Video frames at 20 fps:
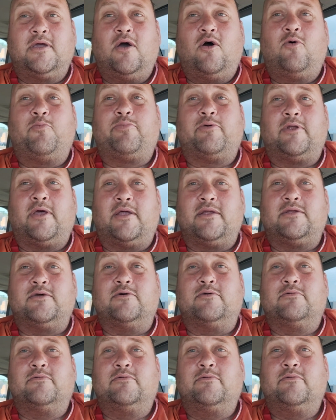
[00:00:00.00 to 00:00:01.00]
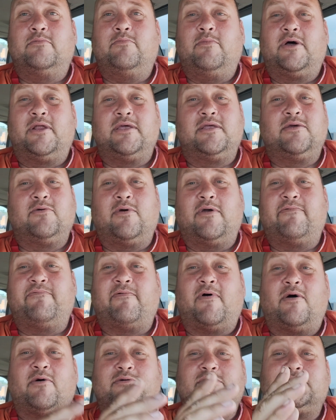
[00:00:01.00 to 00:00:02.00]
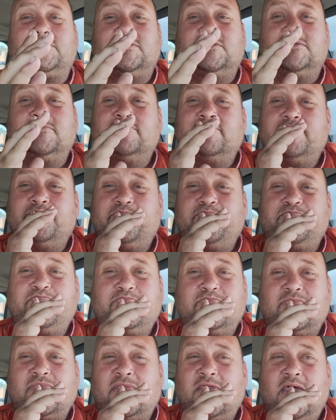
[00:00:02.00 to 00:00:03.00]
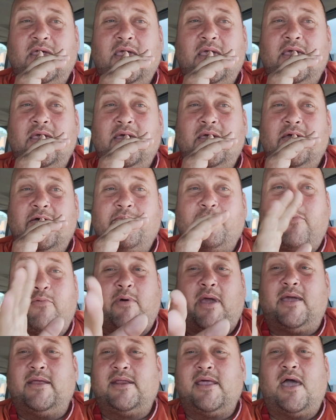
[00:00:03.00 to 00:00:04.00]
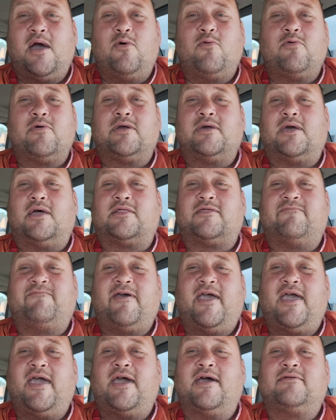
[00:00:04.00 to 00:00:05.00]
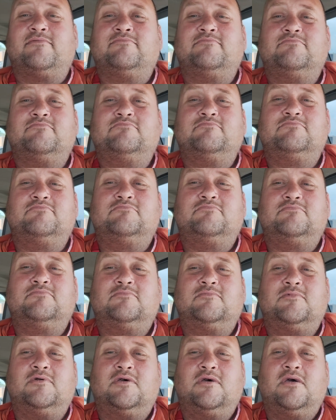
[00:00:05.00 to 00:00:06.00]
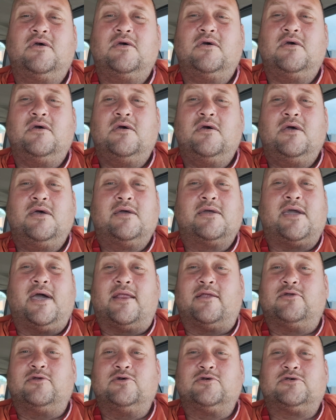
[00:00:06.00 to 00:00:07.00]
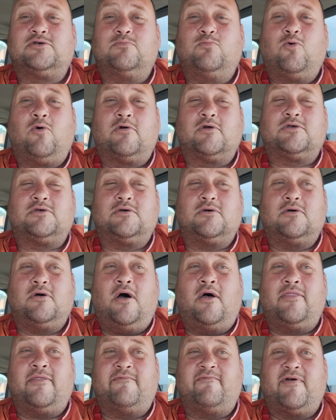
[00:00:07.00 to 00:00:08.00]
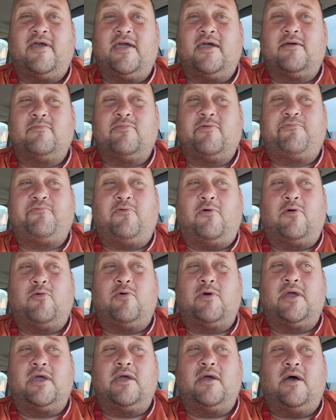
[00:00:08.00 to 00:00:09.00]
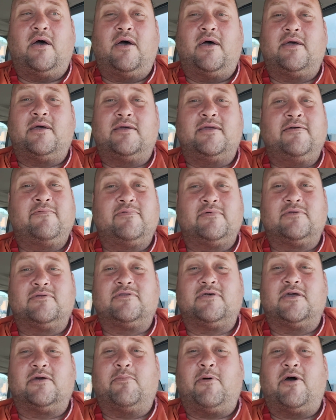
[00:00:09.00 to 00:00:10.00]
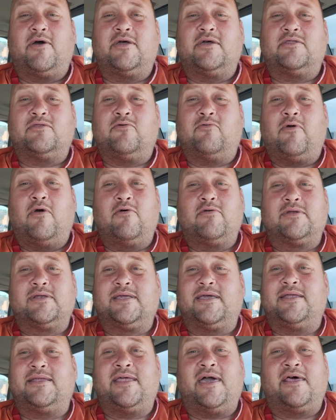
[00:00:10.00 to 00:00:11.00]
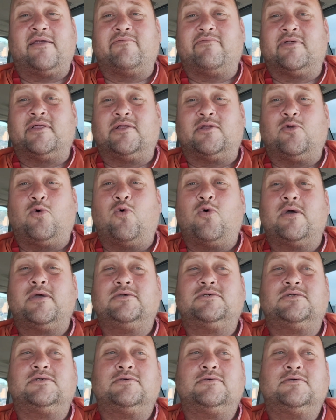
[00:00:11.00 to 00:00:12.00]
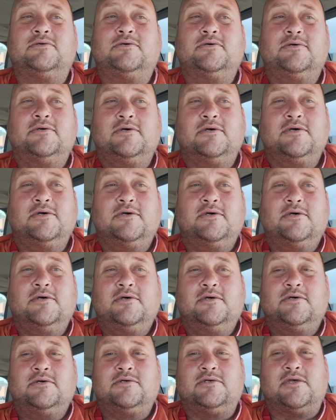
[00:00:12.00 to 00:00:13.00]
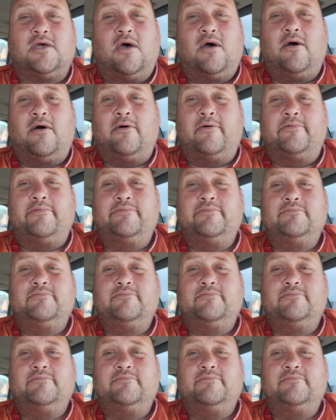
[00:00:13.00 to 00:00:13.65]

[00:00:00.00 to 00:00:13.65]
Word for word: hoping I do. But anyway, folks, right now we got the van. Got to do some work on the van before we uh, even think about hitting the road and getting out of Illinois. So